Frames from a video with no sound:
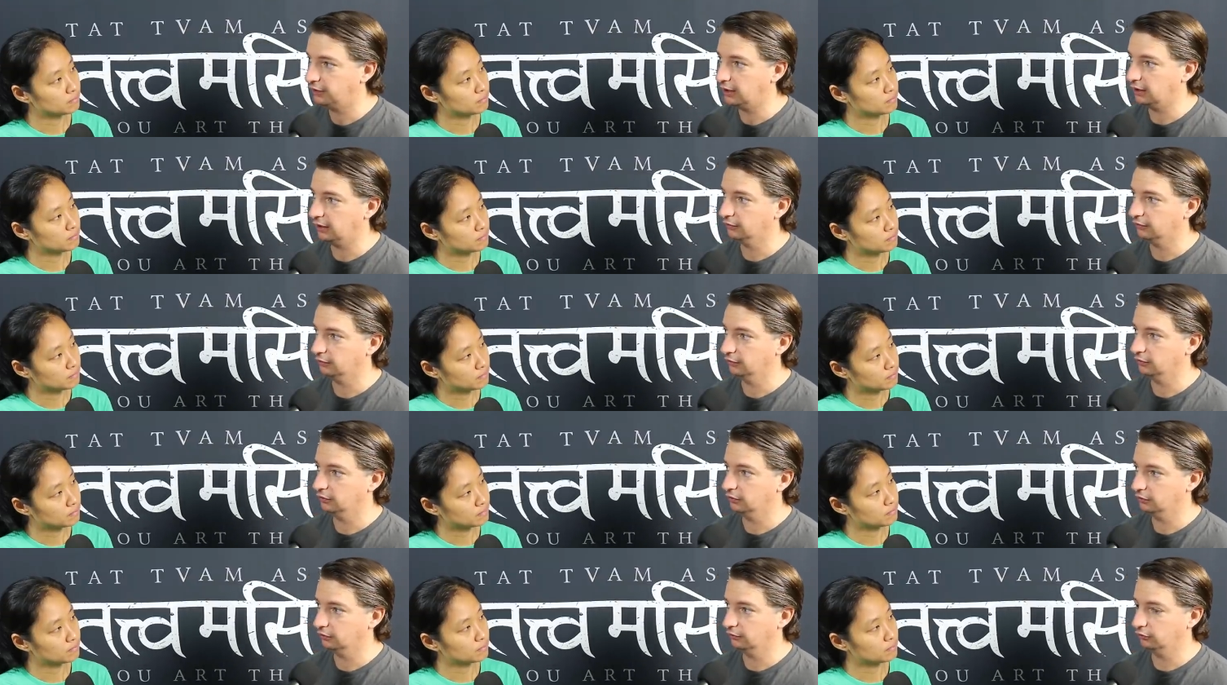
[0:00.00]
Speaker 1: there
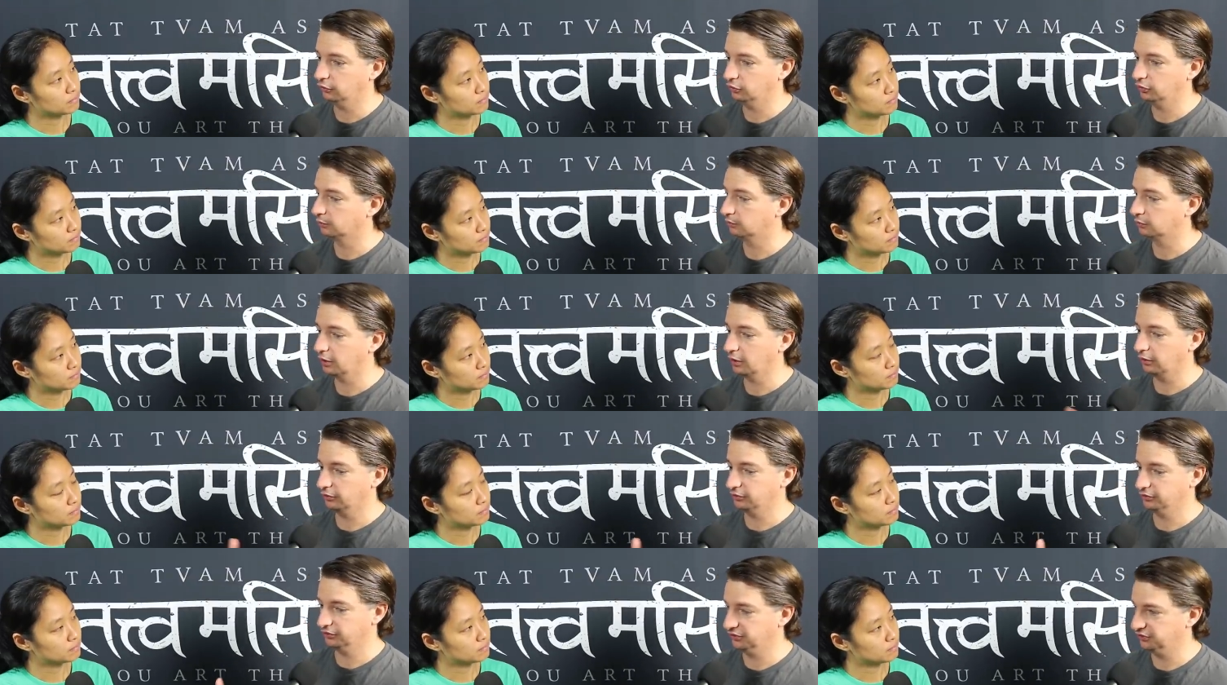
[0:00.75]
for your
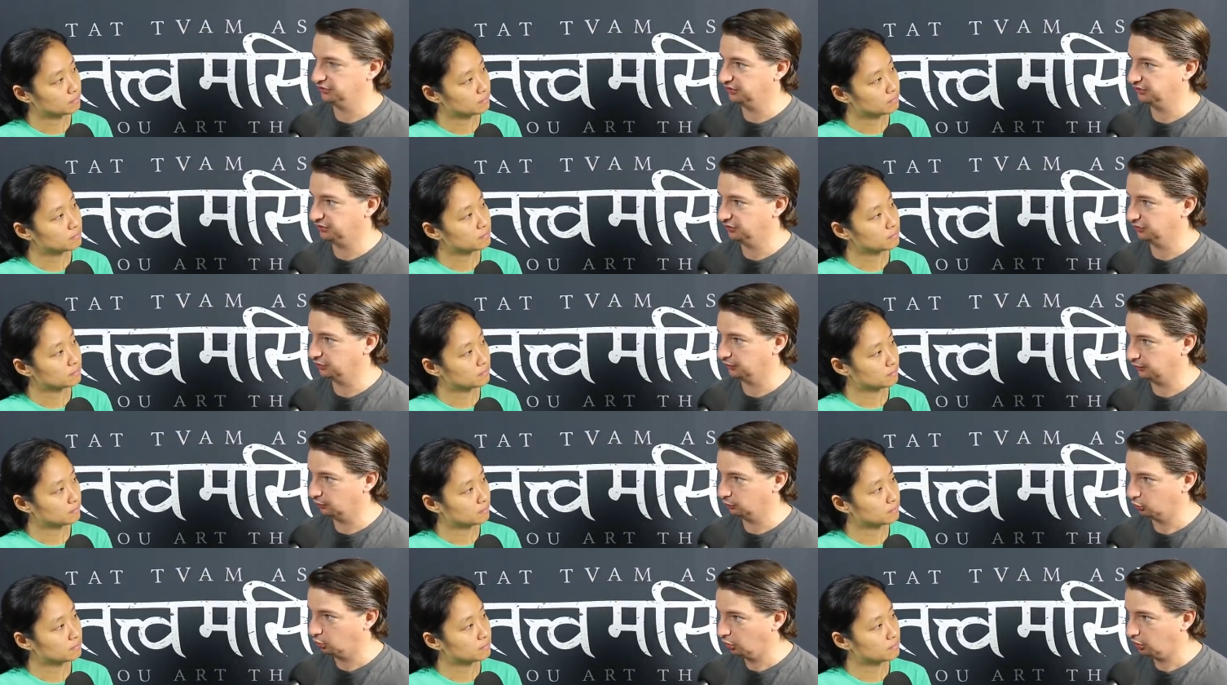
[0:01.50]
brothers and sisters of
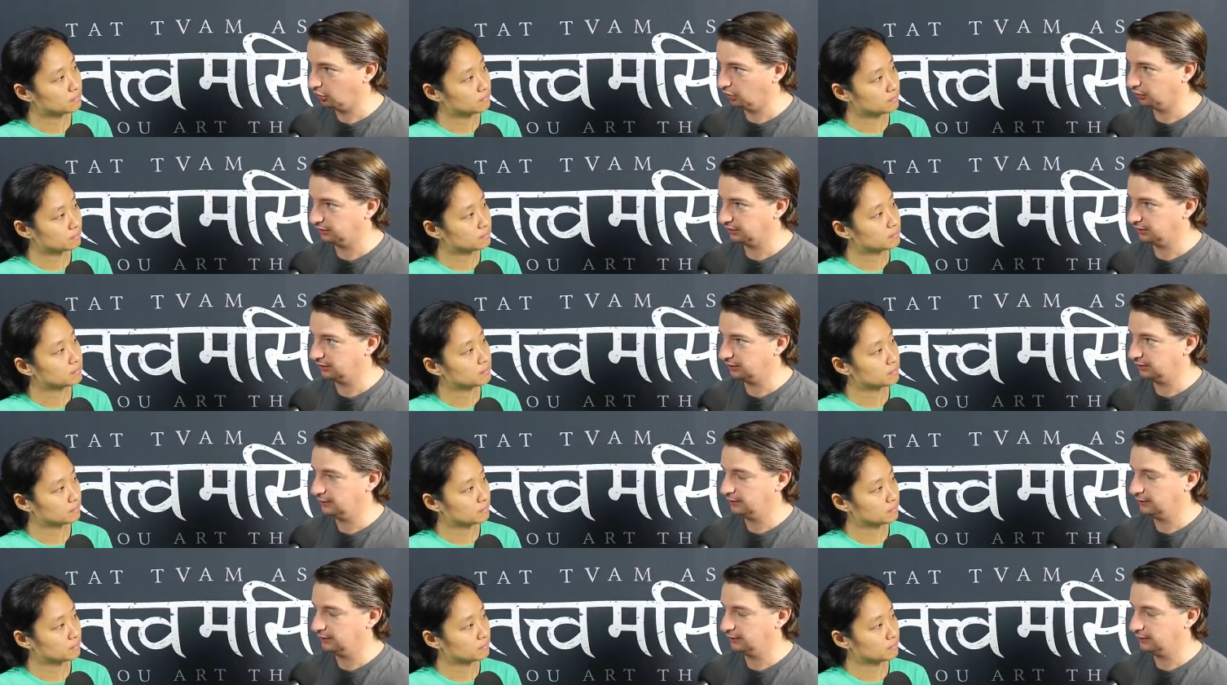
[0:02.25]
the world.